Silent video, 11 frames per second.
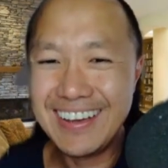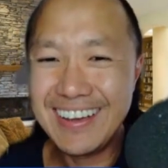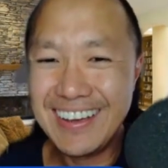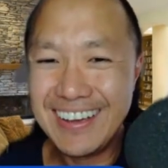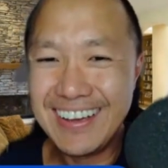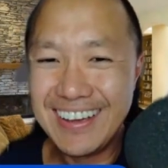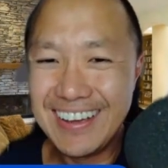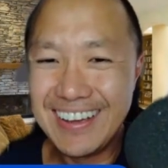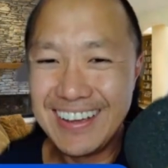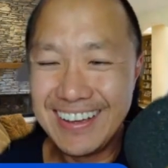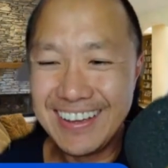
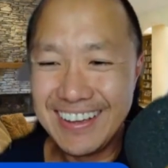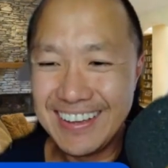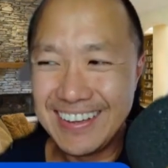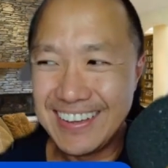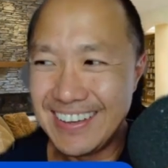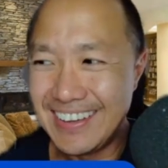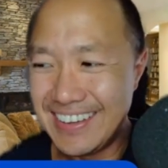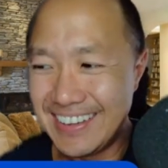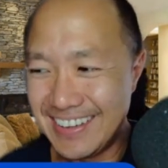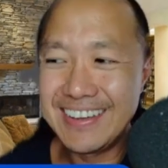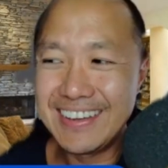
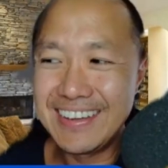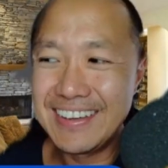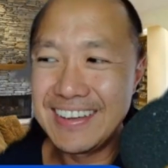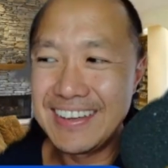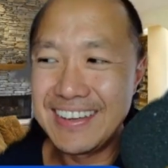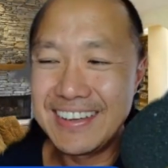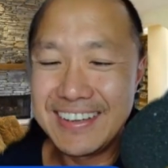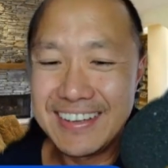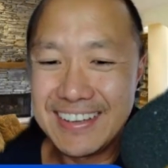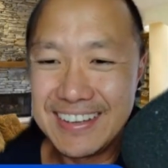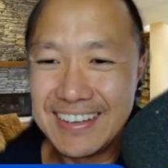
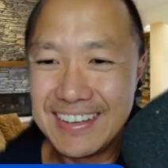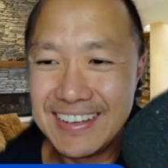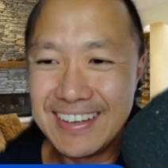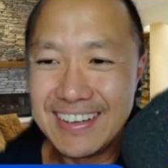(not speaking)